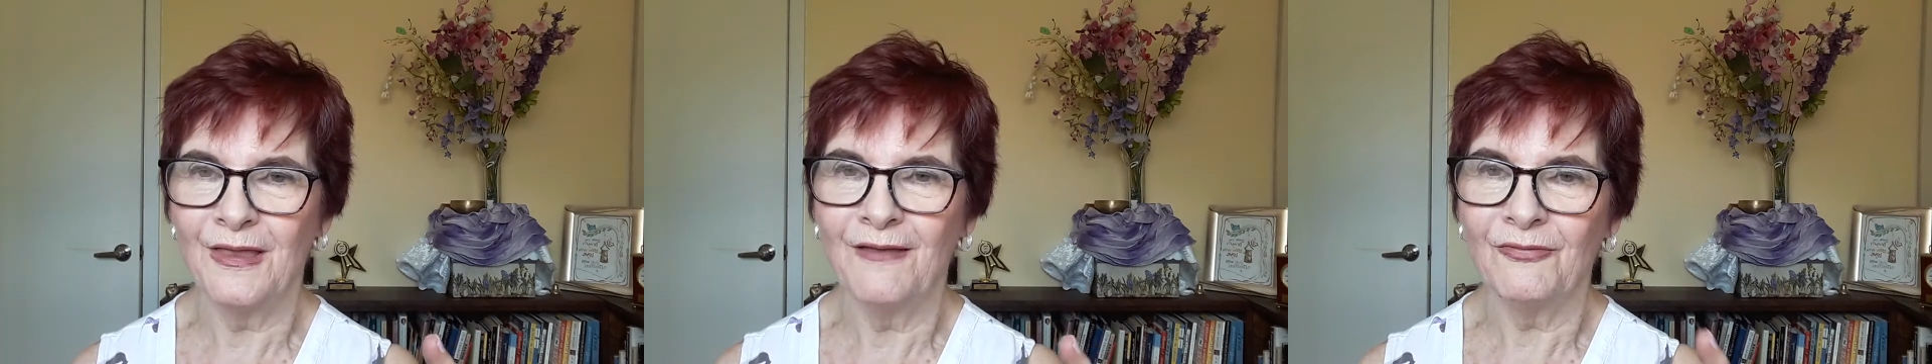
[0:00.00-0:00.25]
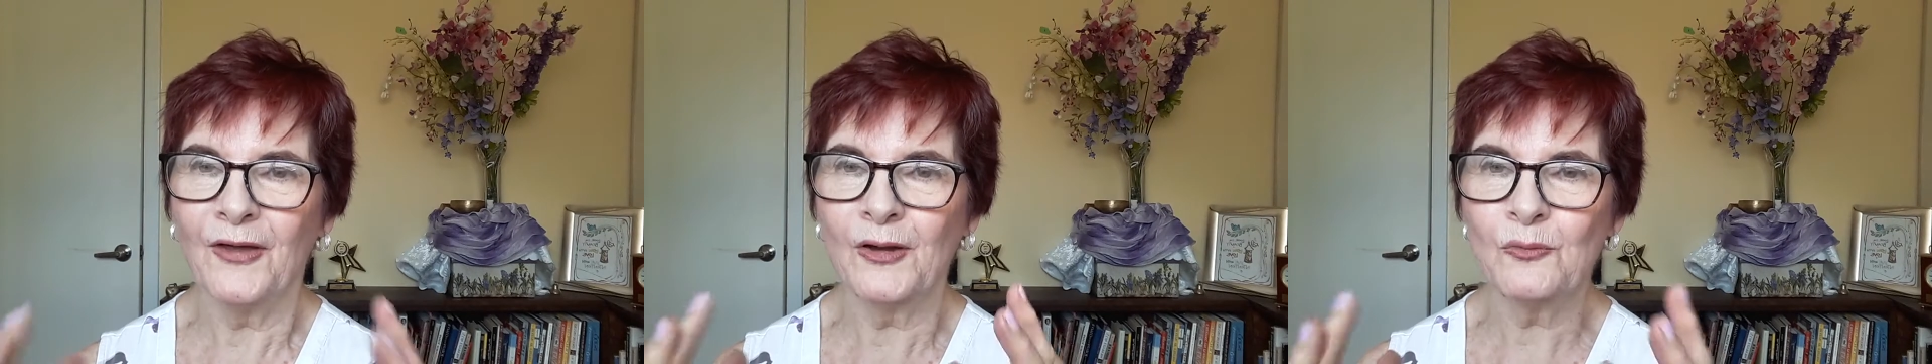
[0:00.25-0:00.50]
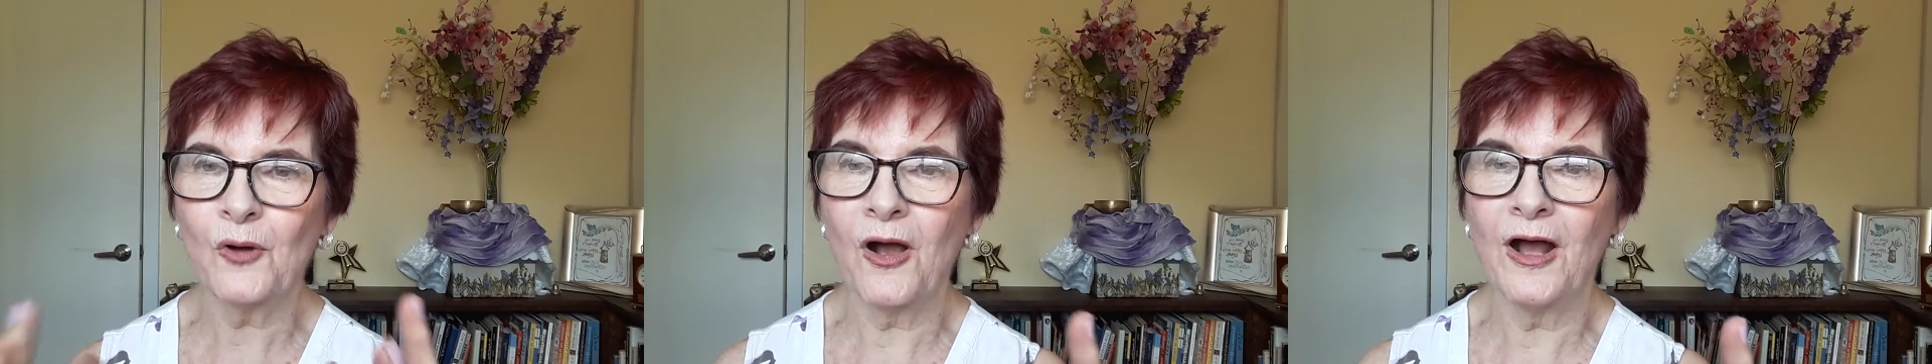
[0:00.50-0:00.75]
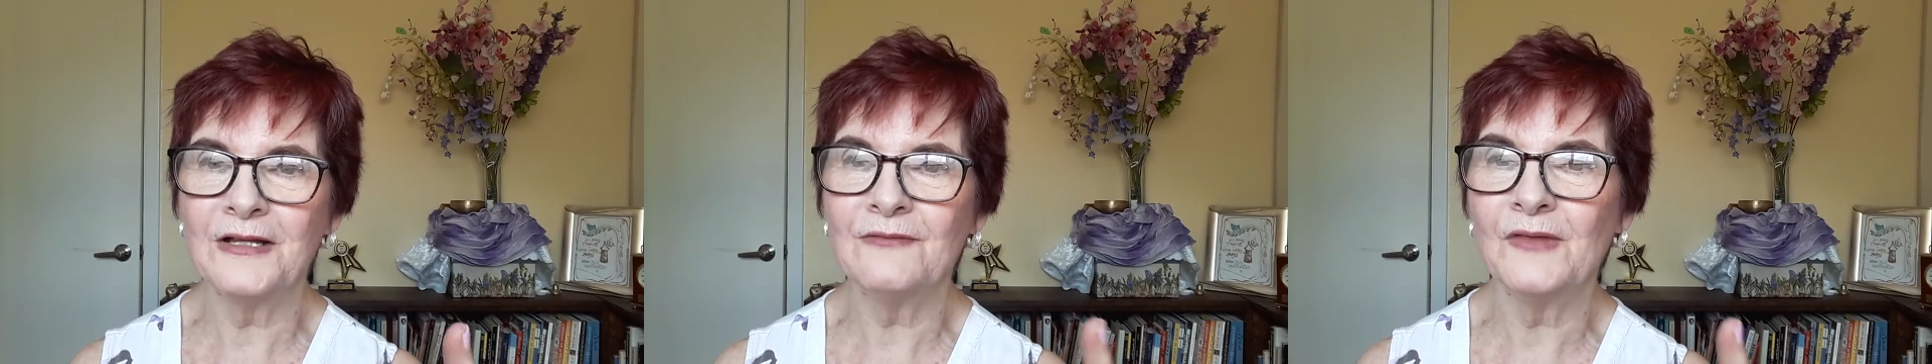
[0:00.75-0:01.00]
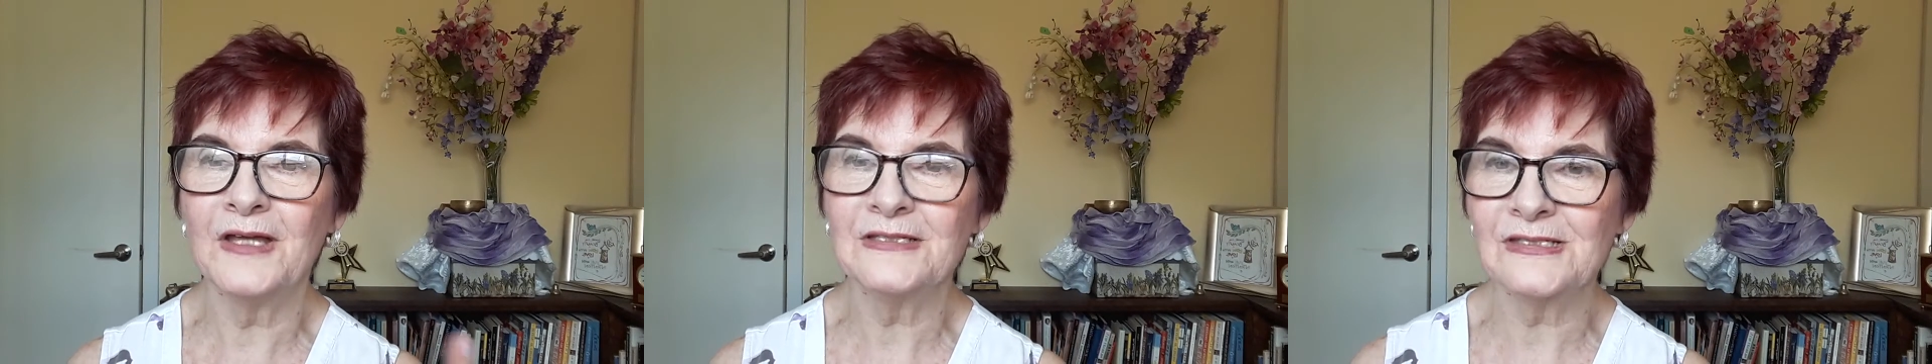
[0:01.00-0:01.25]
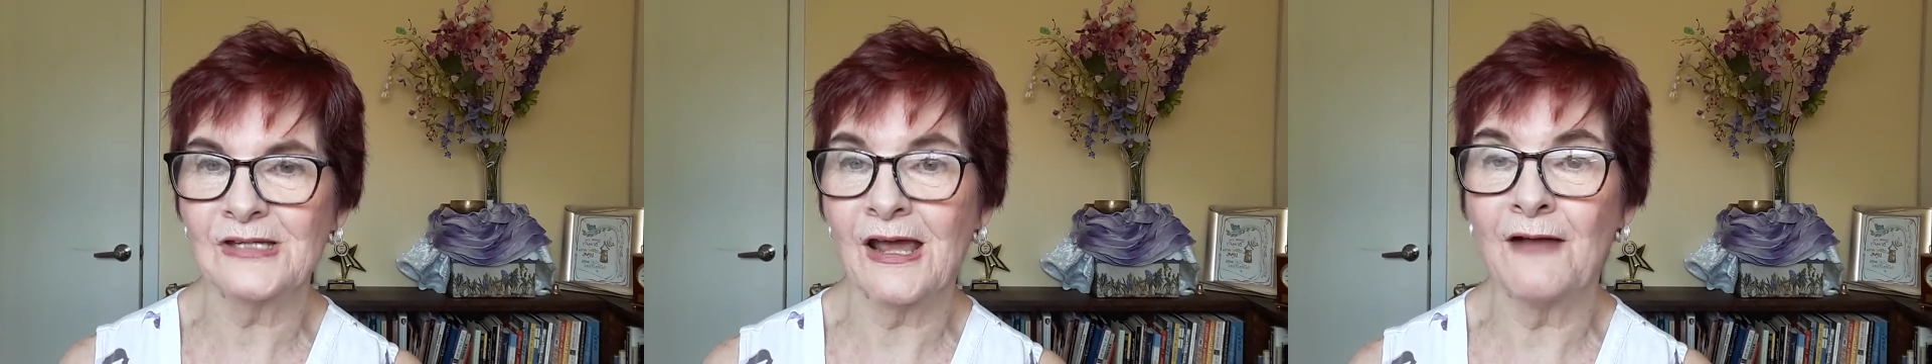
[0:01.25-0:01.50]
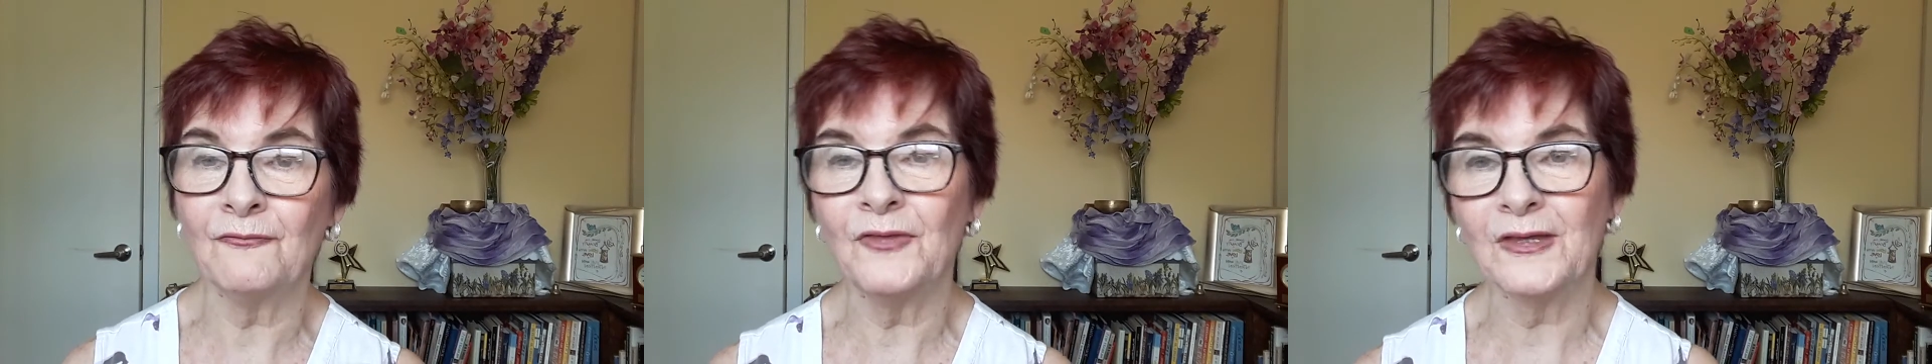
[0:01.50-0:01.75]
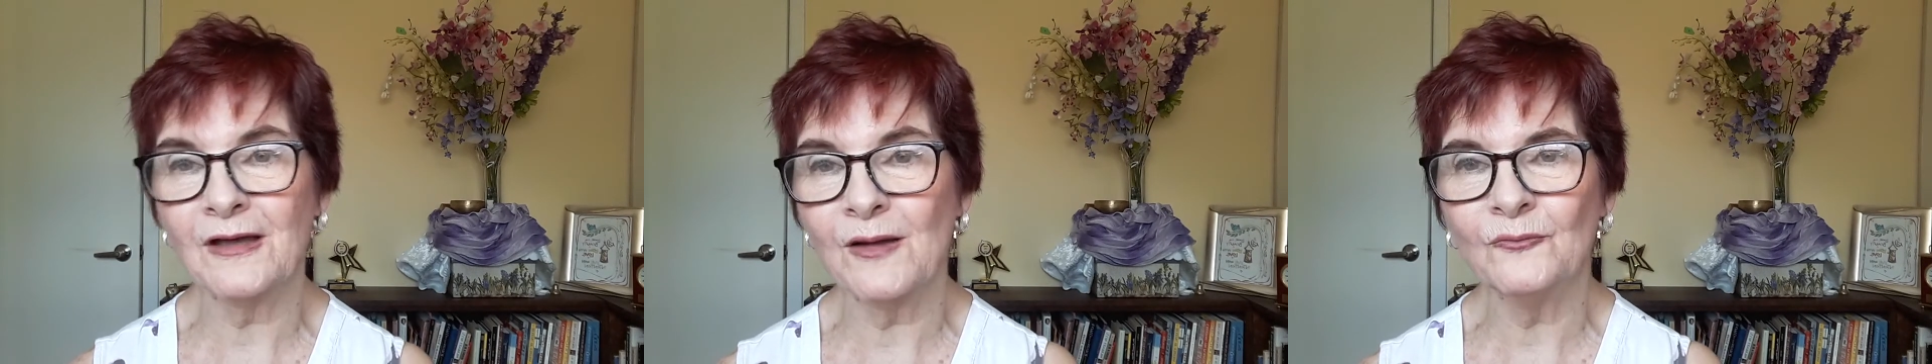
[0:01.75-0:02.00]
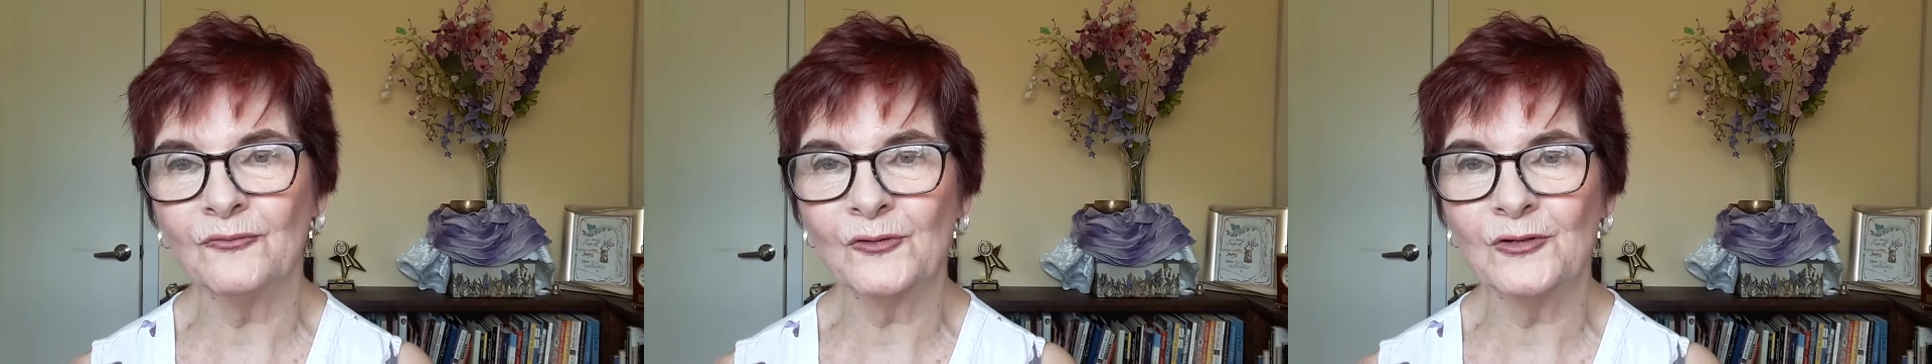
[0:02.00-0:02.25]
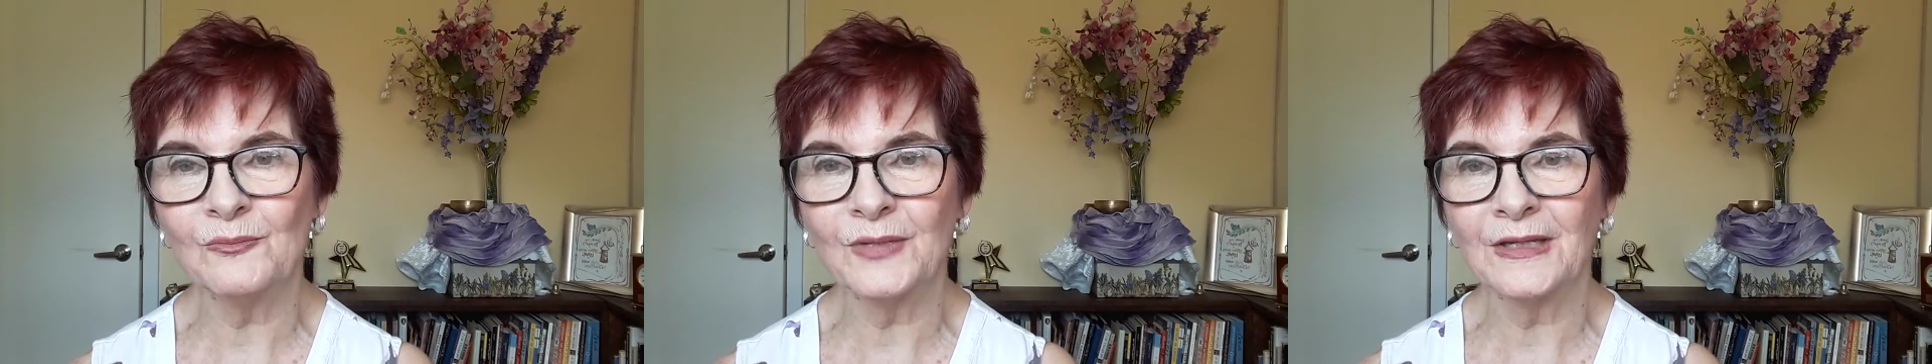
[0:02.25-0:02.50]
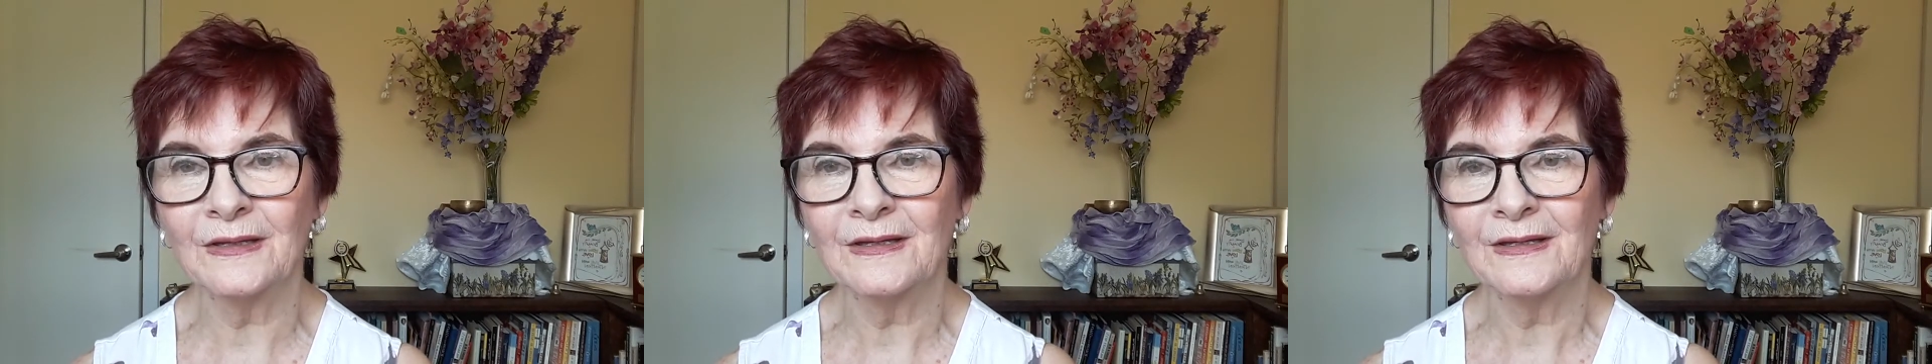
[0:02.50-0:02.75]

Thy rod and thy staff, they comfort me.